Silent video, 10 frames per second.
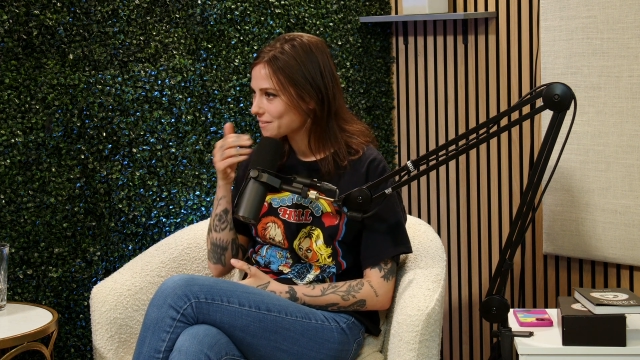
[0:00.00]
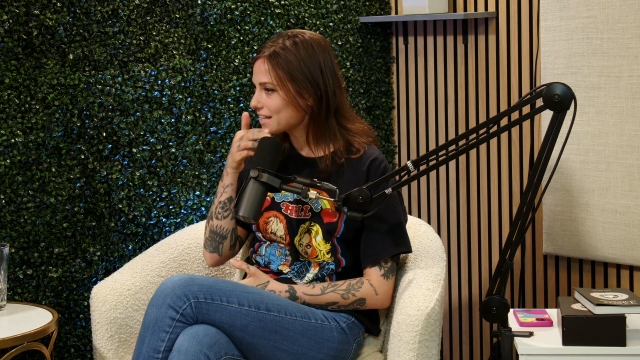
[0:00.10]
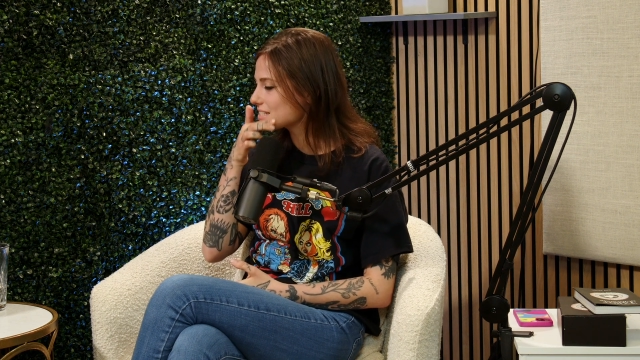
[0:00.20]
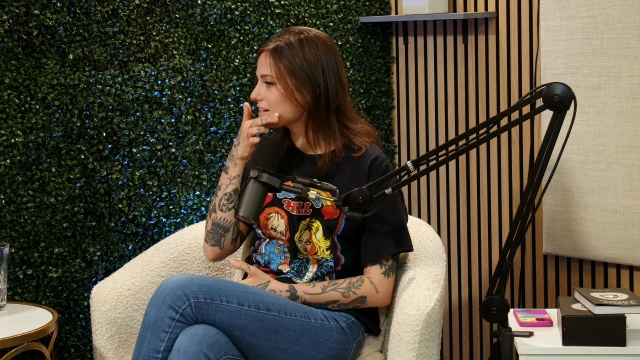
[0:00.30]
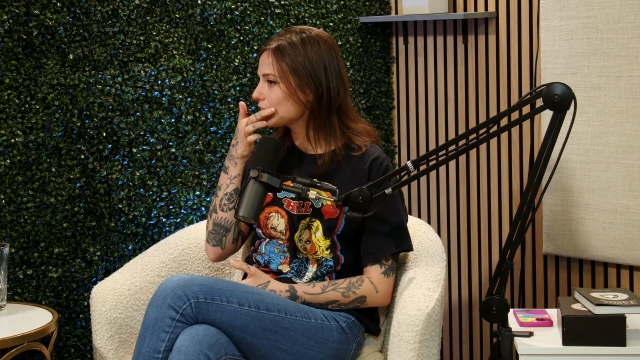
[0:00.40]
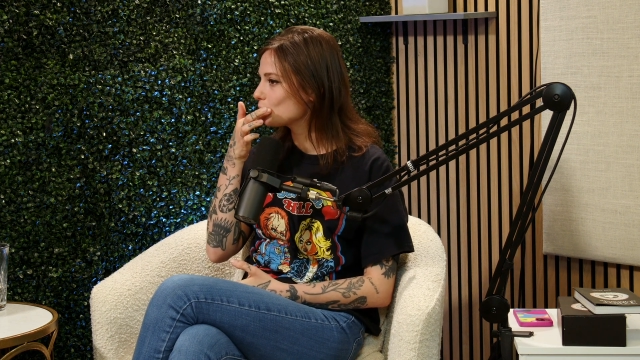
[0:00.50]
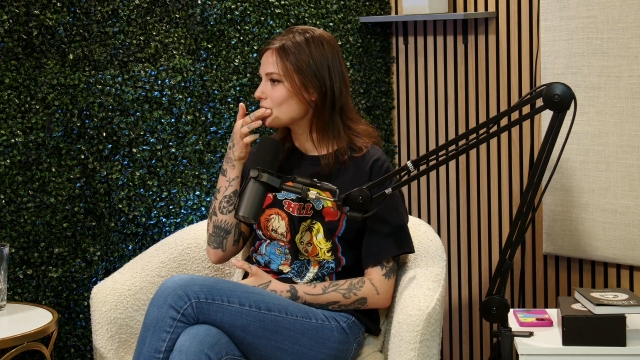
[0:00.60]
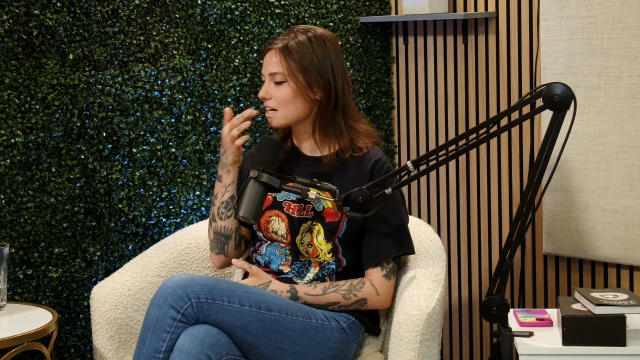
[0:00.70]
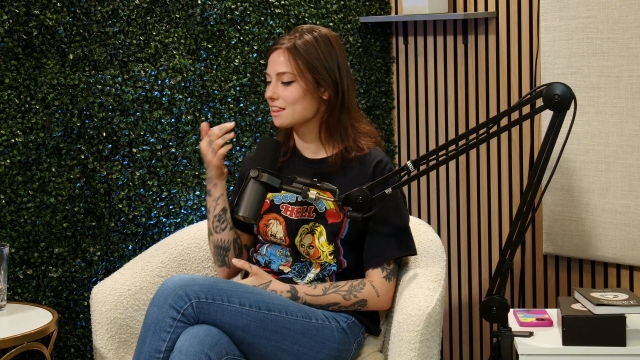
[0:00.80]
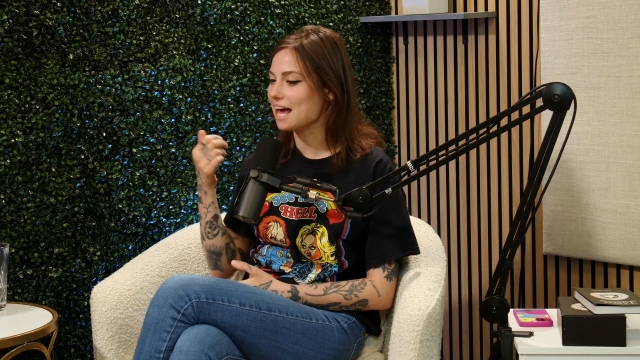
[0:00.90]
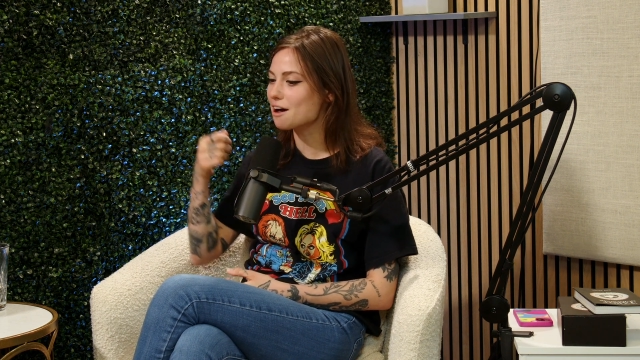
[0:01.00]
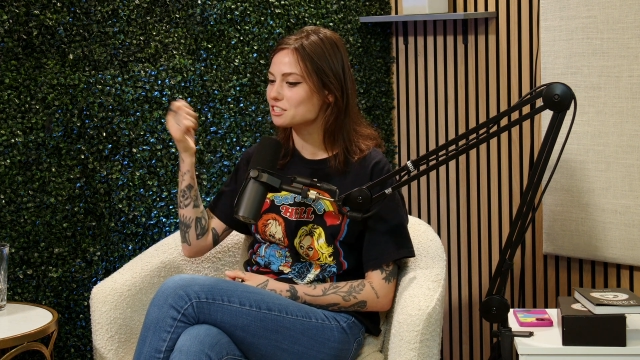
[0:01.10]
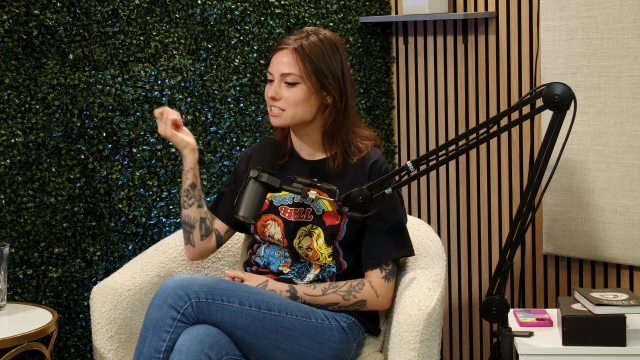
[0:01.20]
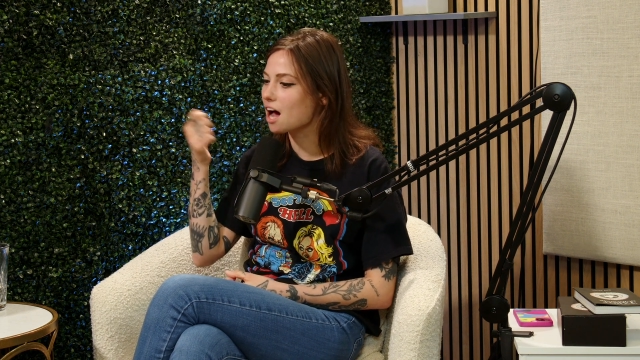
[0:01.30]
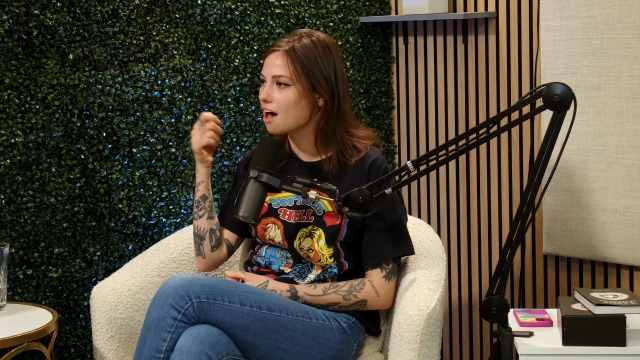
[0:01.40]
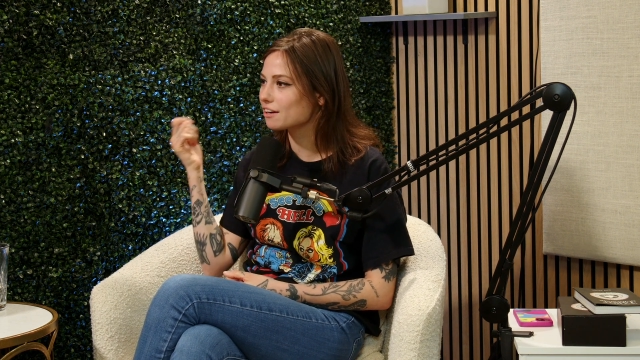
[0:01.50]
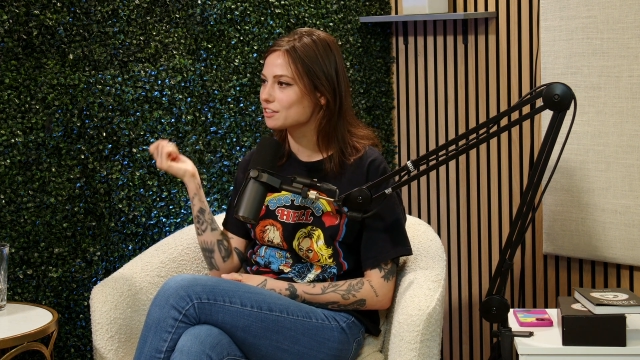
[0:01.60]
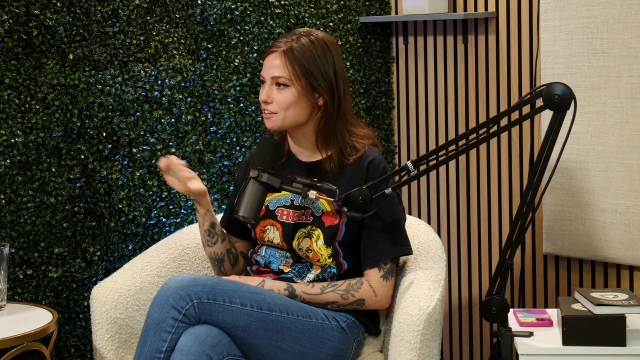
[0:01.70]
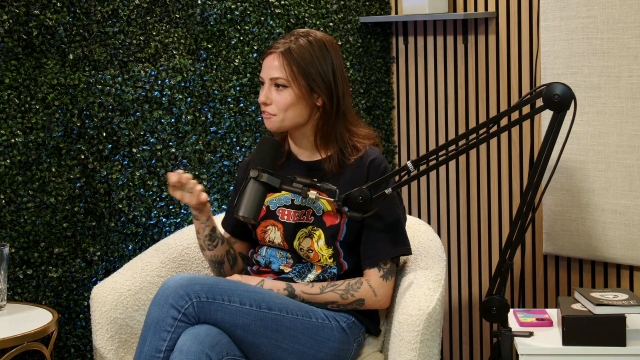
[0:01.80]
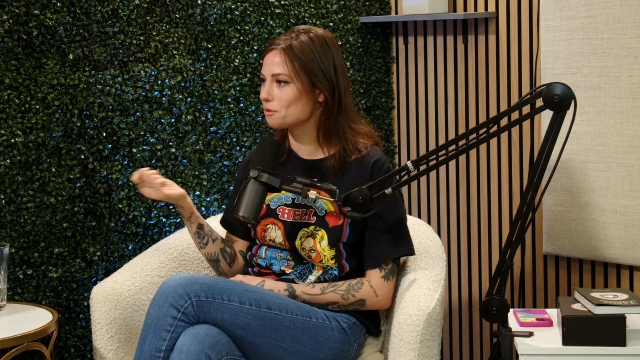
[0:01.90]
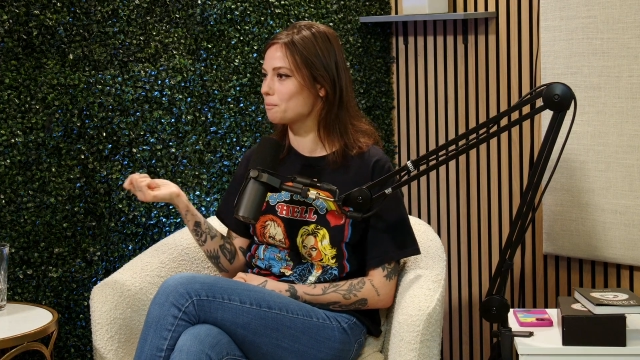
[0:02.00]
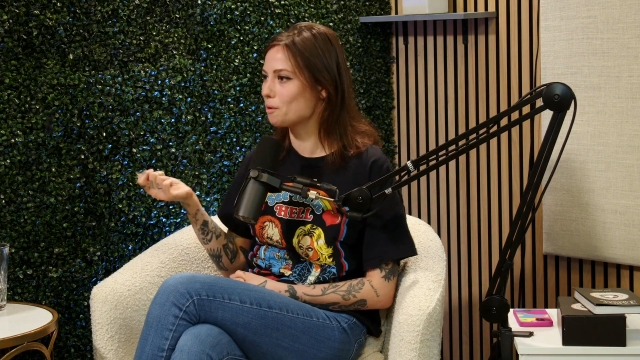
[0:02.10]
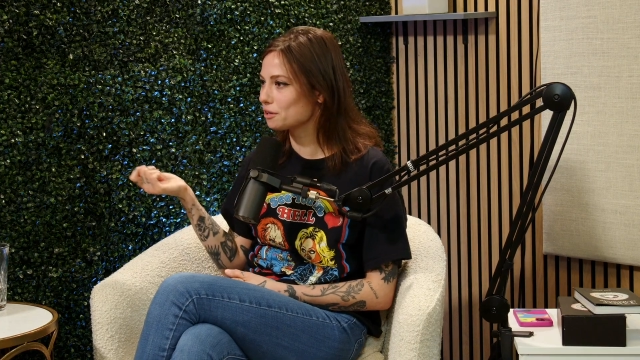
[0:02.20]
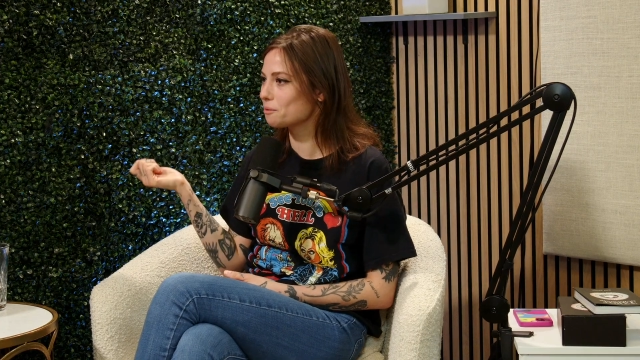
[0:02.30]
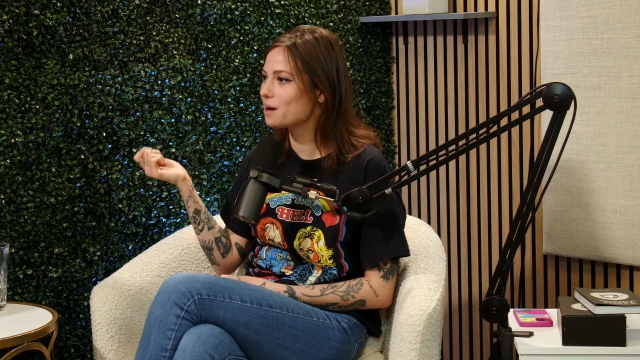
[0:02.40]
Like it's not like you'd be like a thousand dollars if you report a